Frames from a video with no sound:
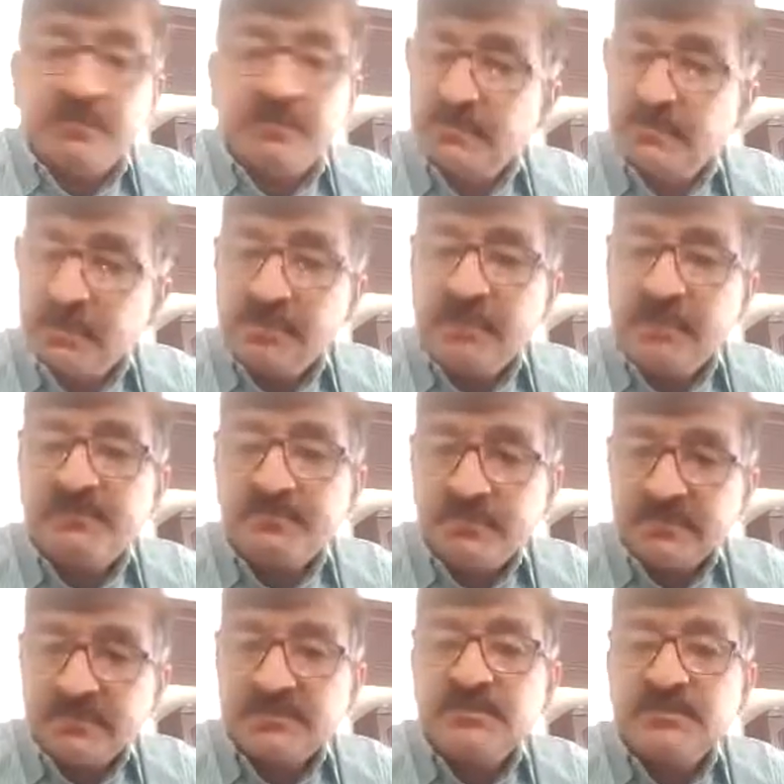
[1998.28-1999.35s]
Maybe if
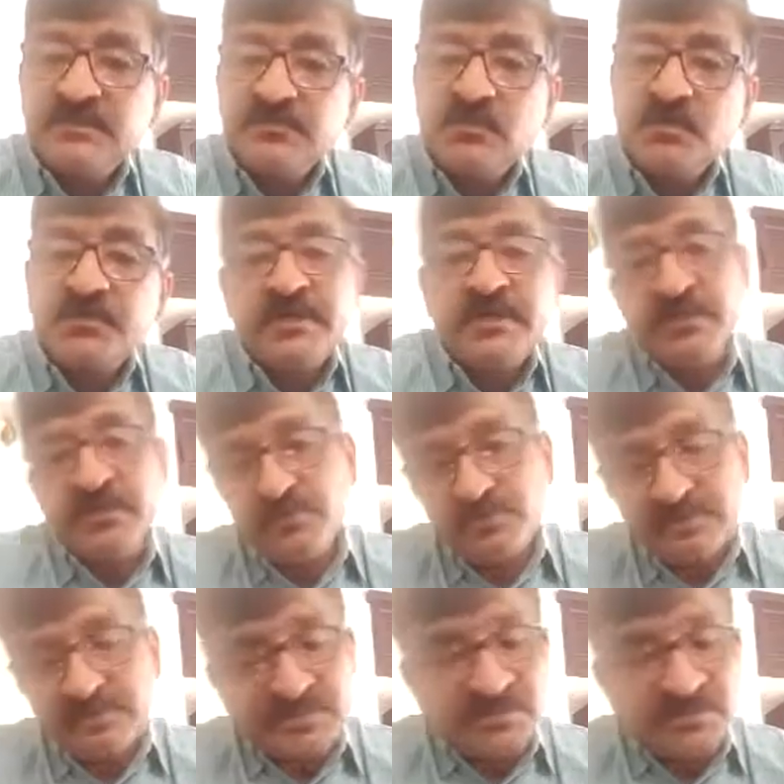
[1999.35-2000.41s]
pus is involved, you can give
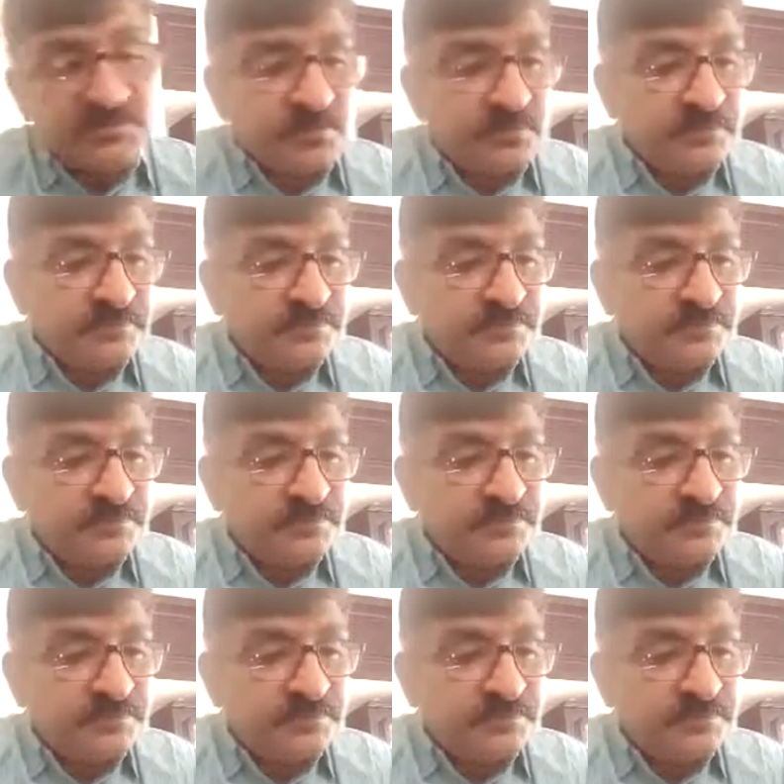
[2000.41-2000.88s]
metronidazole,